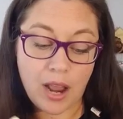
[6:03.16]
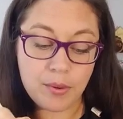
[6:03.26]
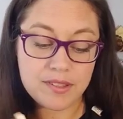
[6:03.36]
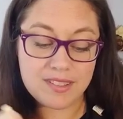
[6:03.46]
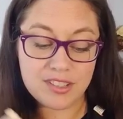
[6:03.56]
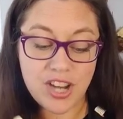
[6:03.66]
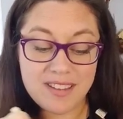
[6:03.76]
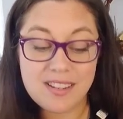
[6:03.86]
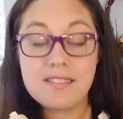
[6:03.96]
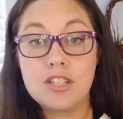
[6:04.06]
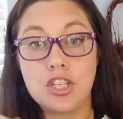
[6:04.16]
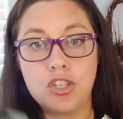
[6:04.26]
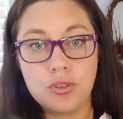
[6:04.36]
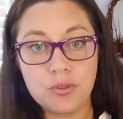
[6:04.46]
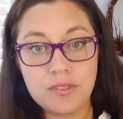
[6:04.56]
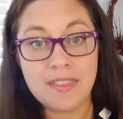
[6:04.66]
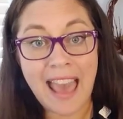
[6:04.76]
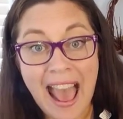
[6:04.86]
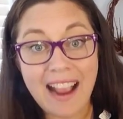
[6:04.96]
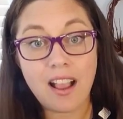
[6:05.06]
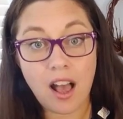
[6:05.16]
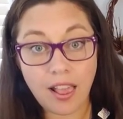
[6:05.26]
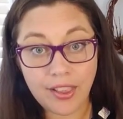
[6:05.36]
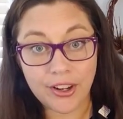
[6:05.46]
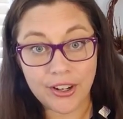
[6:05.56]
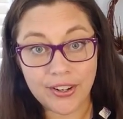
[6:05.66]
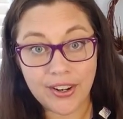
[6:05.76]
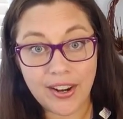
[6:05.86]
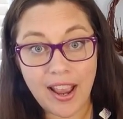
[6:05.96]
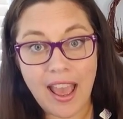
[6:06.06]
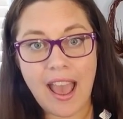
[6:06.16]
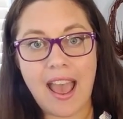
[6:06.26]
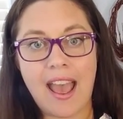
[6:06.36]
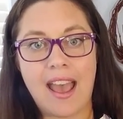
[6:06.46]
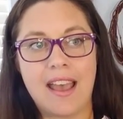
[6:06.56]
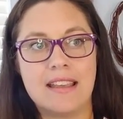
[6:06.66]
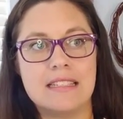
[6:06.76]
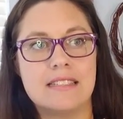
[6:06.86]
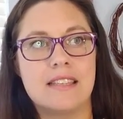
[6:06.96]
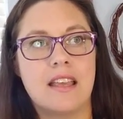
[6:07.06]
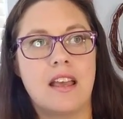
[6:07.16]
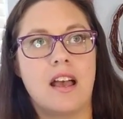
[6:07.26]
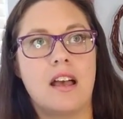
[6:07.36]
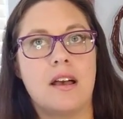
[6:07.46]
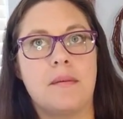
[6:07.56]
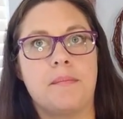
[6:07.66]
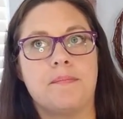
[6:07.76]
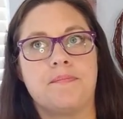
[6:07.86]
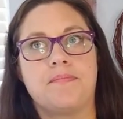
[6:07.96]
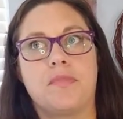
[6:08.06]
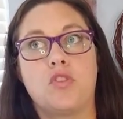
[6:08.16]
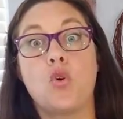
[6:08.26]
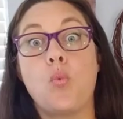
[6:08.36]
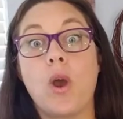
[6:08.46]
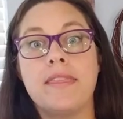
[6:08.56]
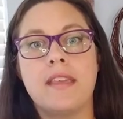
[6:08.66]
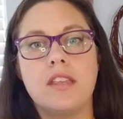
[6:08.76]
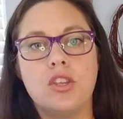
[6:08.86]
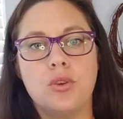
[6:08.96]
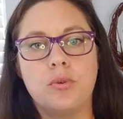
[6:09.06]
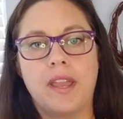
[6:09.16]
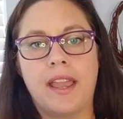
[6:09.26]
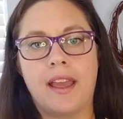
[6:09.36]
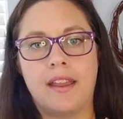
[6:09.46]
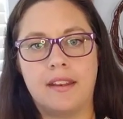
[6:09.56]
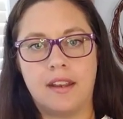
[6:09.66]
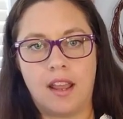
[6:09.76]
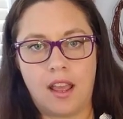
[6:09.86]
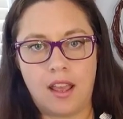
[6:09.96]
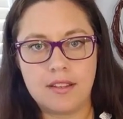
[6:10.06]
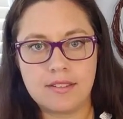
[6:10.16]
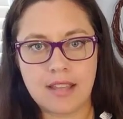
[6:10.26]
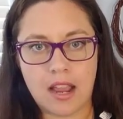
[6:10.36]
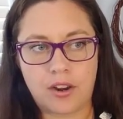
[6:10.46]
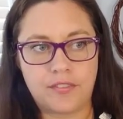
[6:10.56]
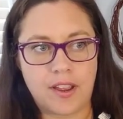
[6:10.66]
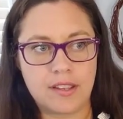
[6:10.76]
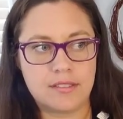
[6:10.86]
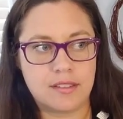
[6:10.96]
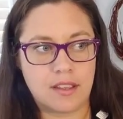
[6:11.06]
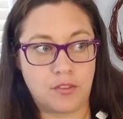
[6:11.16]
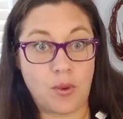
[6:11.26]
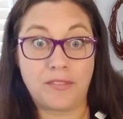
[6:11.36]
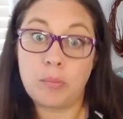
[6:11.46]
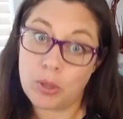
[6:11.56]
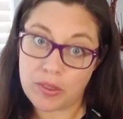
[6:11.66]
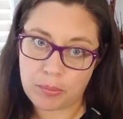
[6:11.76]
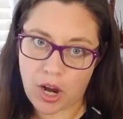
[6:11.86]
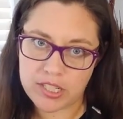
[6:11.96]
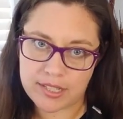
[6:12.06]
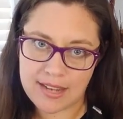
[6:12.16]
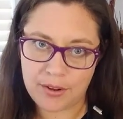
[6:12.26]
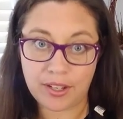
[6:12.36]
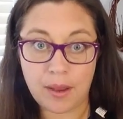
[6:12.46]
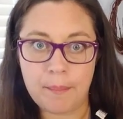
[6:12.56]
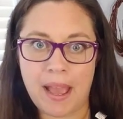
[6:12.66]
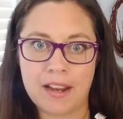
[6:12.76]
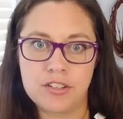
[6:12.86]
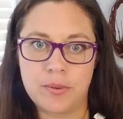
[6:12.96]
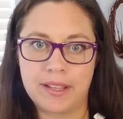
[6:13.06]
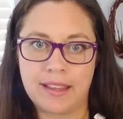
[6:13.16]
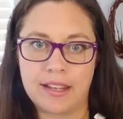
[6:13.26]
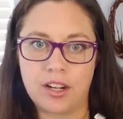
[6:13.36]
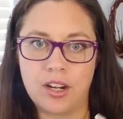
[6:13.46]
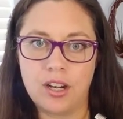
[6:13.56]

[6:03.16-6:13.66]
would suggest is to use that color as um, the one that you can sacrifice if you have to put the project down and come back to it later.